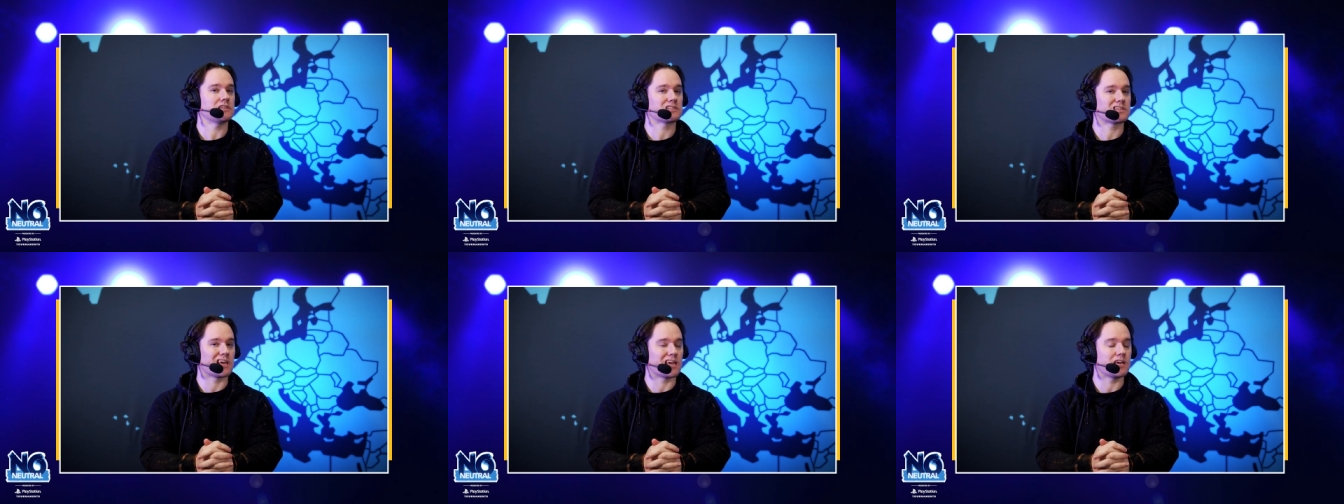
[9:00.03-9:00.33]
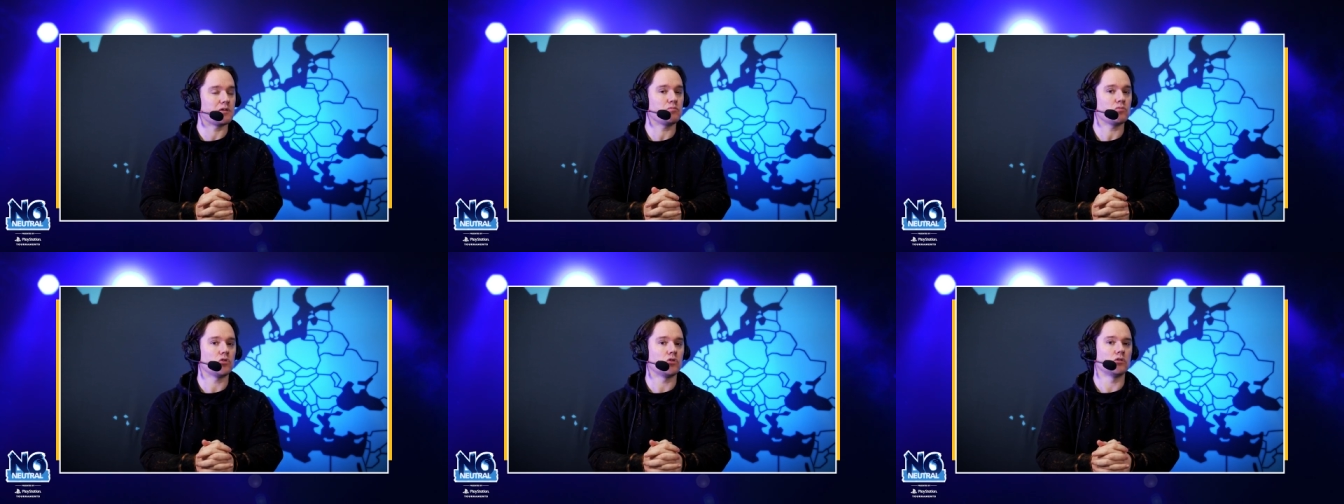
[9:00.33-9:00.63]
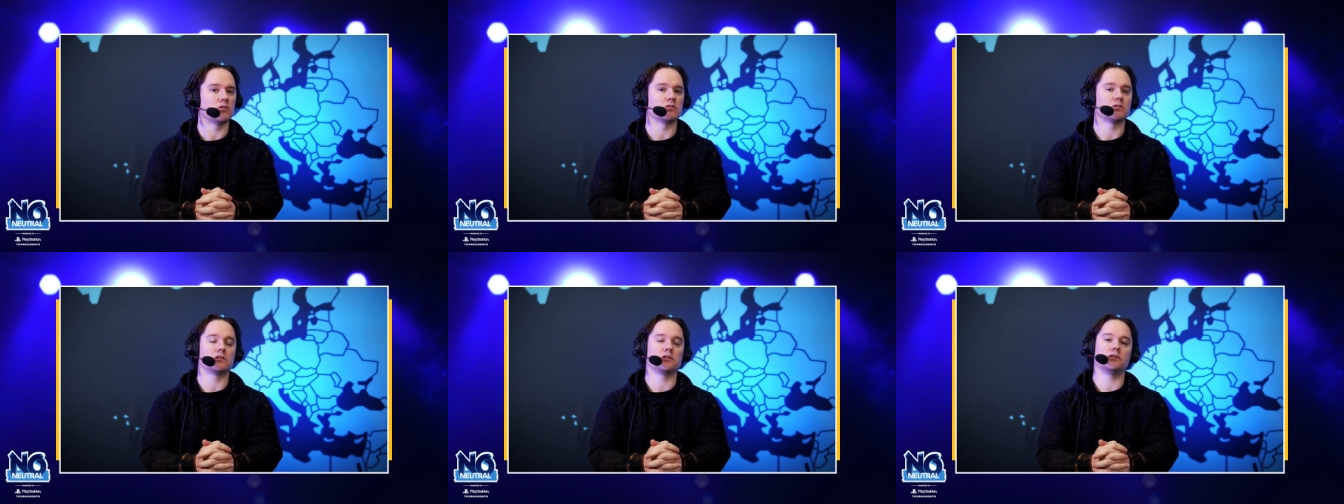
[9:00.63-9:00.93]
this game,
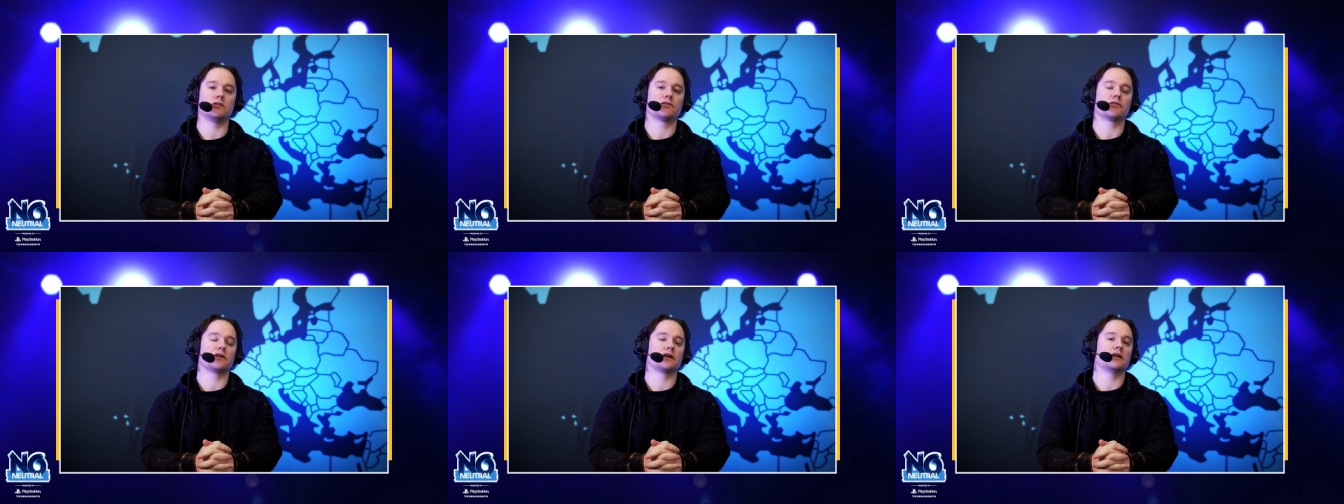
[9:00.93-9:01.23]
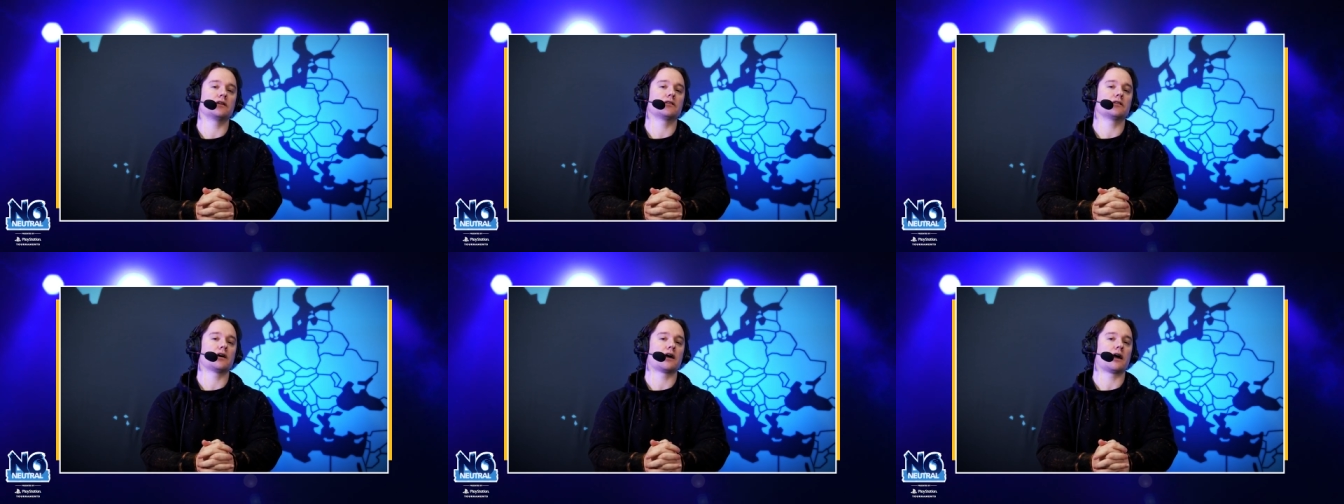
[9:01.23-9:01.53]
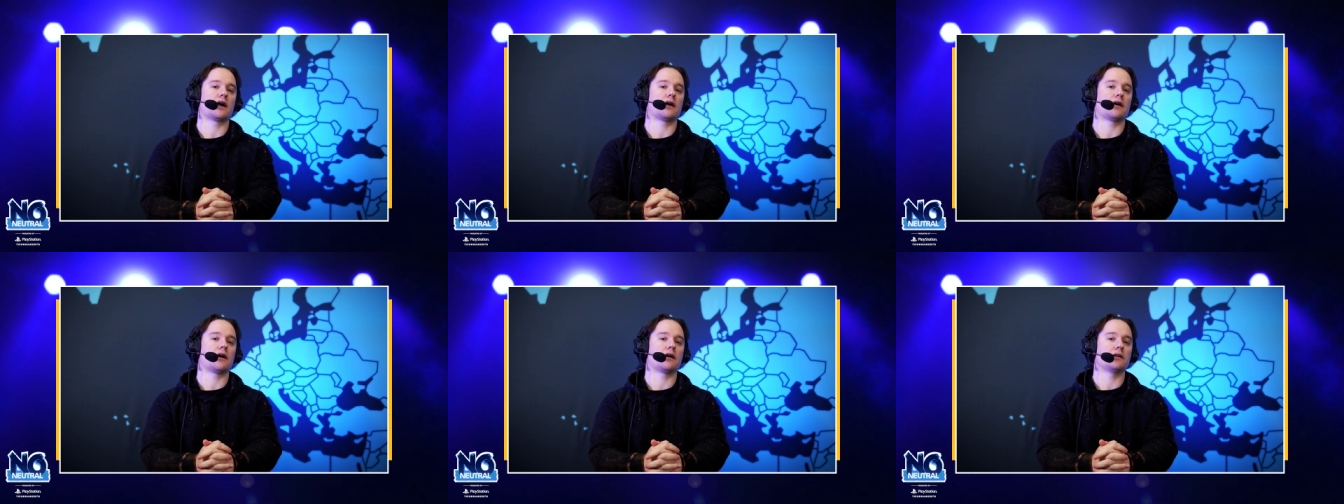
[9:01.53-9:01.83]
or do you think
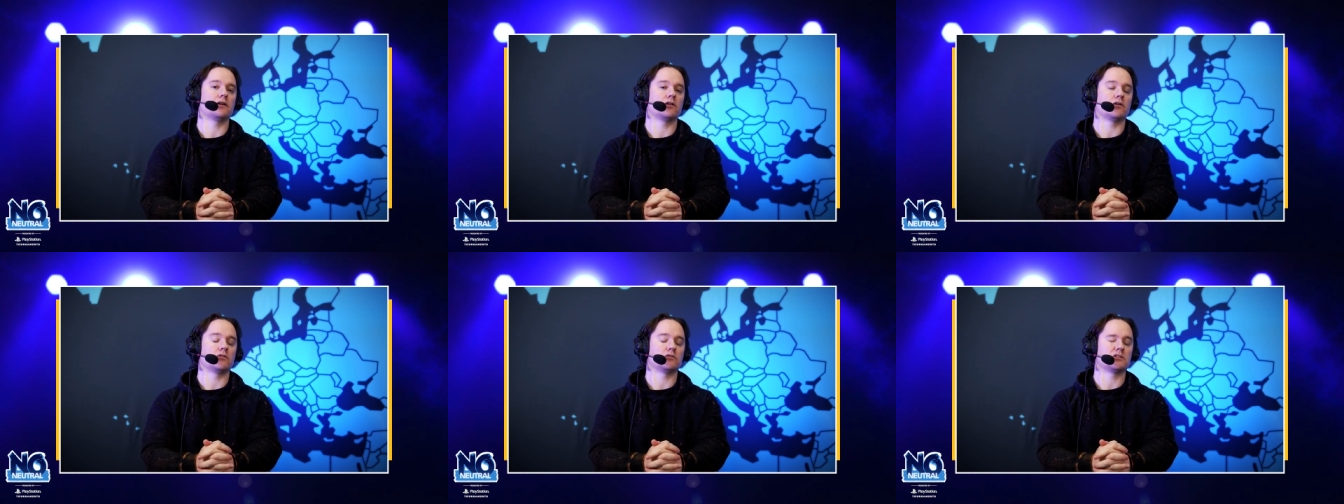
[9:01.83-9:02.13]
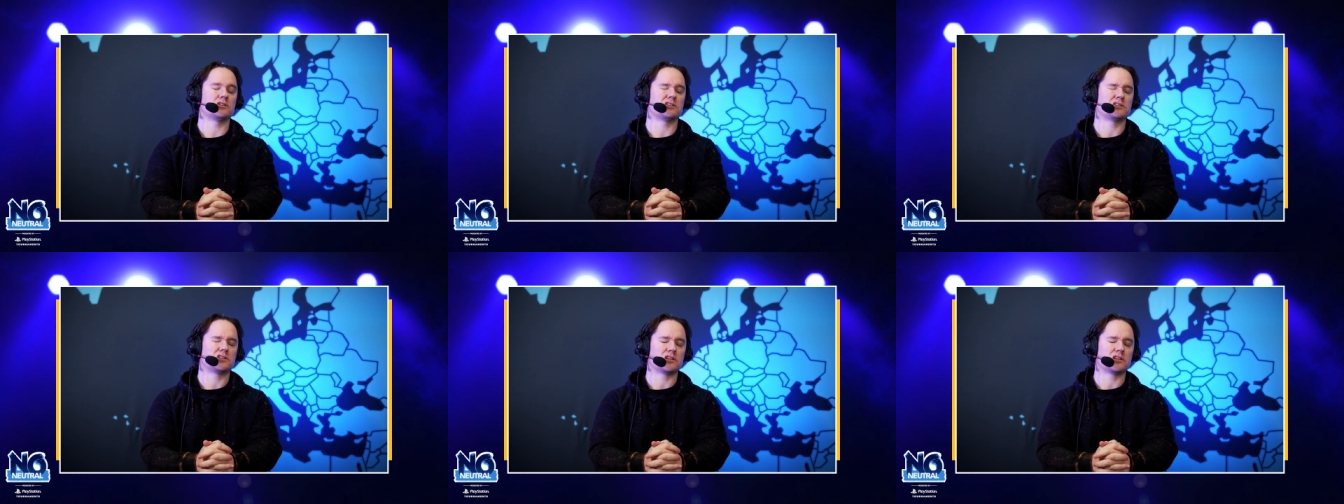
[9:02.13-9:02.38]
that, you know,